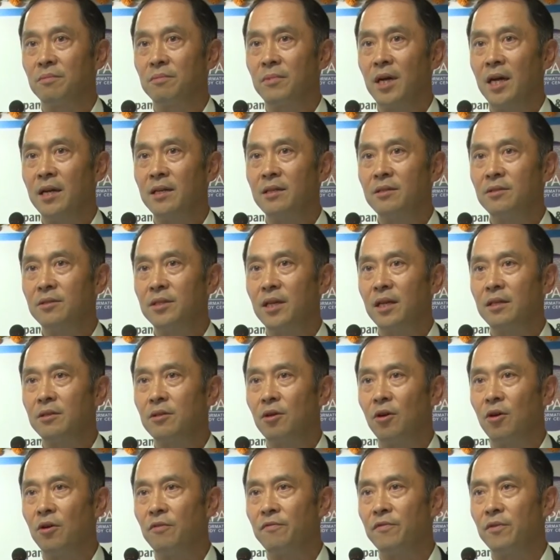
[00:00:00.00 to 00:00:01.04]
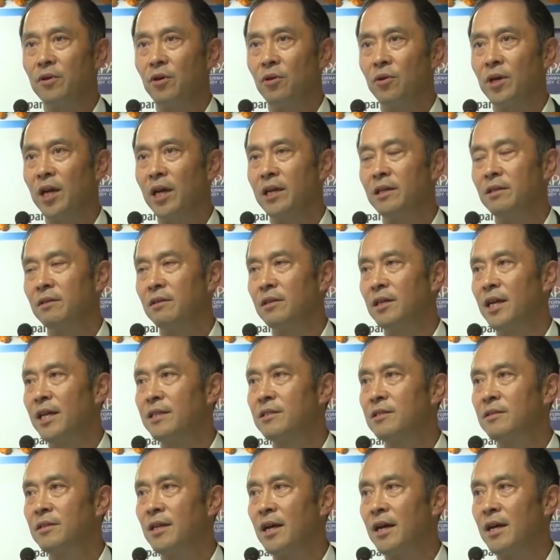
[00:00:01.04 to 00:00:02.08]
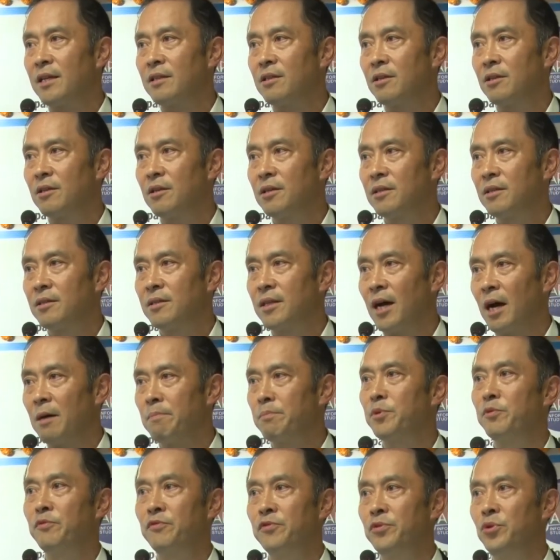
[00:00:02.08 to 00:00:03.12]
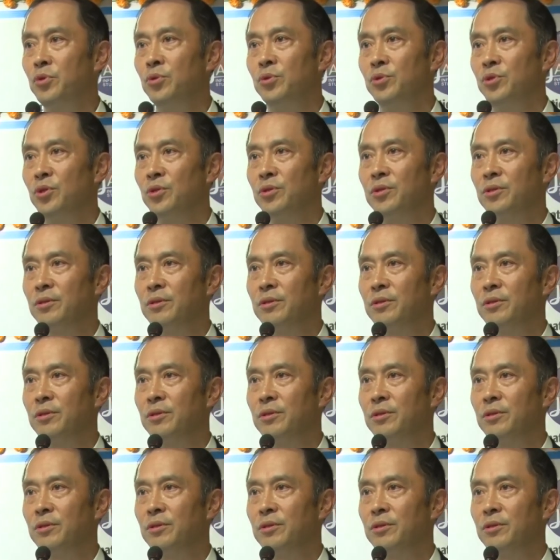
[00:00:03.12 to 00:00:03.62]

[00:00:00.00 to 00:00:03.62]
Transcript: Mindset of, okay, let's not dump food